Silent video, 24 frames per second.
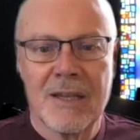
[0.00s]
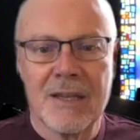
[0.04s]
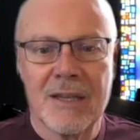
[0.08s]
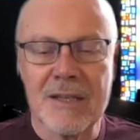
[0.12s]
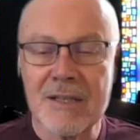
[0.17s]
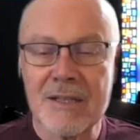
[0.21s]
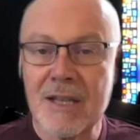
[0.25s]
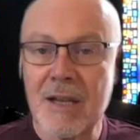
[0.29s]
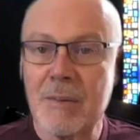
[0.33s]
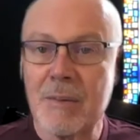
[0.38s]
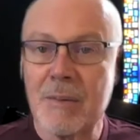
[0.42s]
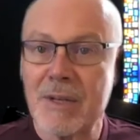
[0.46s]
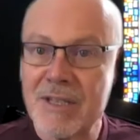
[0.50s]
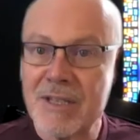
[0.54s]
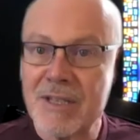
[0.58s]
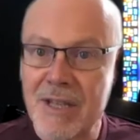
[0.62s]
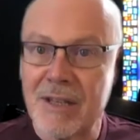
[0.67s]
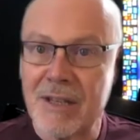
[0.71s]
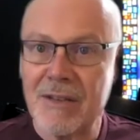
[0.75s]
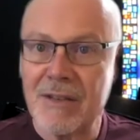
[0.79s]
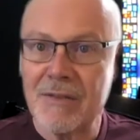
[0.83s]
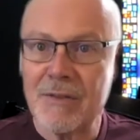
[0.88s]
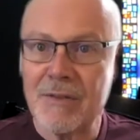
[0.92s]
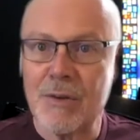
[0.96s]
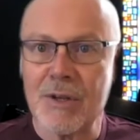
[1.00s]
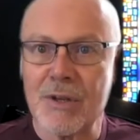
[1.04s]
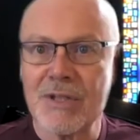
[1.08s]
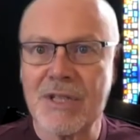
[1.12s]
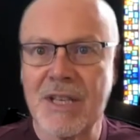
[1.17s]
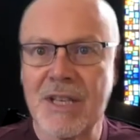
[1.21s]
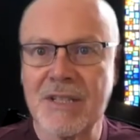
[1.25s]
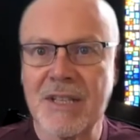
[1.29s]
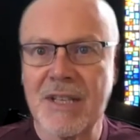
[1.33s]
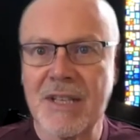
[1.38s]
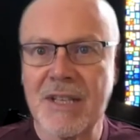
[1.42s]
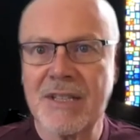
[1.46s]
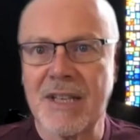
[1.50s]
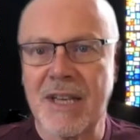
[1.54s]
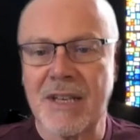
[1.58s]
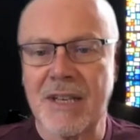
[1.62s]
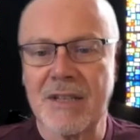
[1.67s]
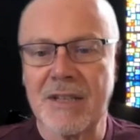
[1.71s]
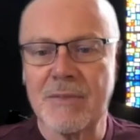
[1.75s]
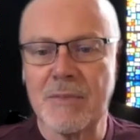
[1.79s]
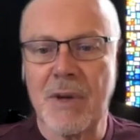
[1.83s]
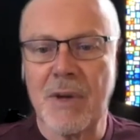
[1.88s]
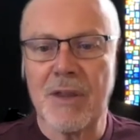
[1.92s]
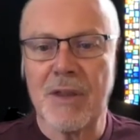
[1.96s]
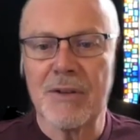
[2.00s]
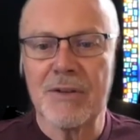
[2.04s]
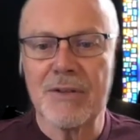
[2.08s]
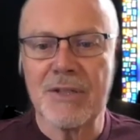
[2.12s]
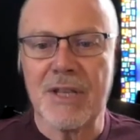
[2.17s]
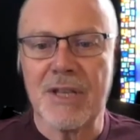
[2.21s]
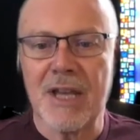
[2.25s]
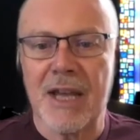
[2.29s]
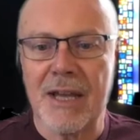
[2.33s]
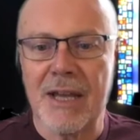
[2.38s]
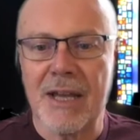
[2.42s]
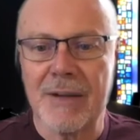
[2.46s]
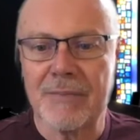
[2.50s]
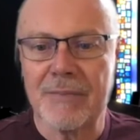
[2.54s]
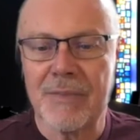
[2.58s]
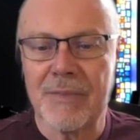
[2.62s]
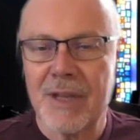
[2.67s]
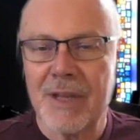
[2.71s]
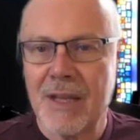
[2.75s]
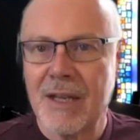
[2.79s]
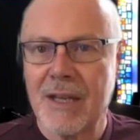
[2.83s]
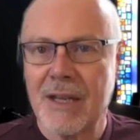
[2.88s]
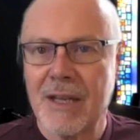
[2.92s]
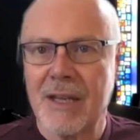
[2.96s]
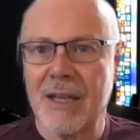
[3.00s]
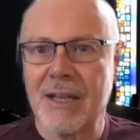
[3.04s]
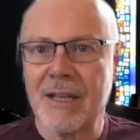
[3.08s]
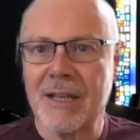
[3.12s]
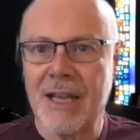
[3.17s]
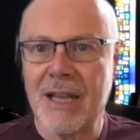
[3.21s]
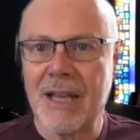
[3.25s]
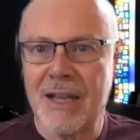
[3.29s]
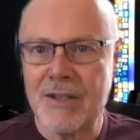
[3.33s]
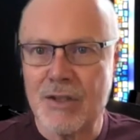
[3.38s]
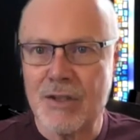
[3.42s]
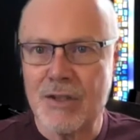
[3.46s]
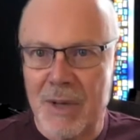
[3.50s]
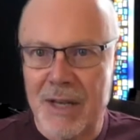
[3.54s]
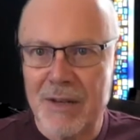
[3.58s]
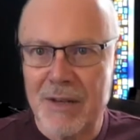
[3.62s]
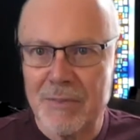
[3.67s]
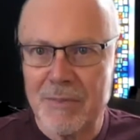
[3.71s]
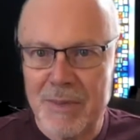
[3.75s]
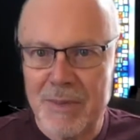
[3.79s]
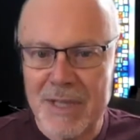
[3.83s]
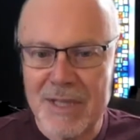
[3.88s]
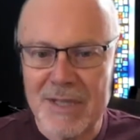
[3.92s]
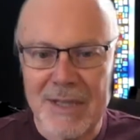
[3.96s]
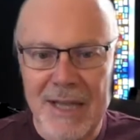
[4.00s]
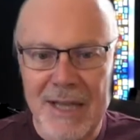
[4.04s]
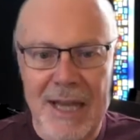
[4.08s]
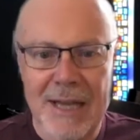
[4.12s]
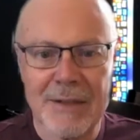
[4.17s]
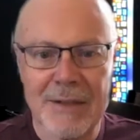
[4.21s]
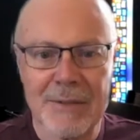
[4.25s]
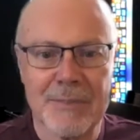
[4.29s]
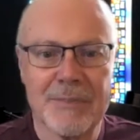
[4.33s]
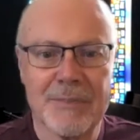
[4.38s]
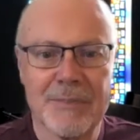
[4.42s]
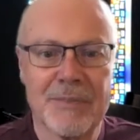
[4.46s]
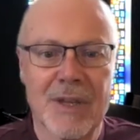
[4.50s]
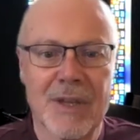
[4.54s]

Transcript: This coming Sunday, of course, as I said, is Mother's Day, in case you might have missed that.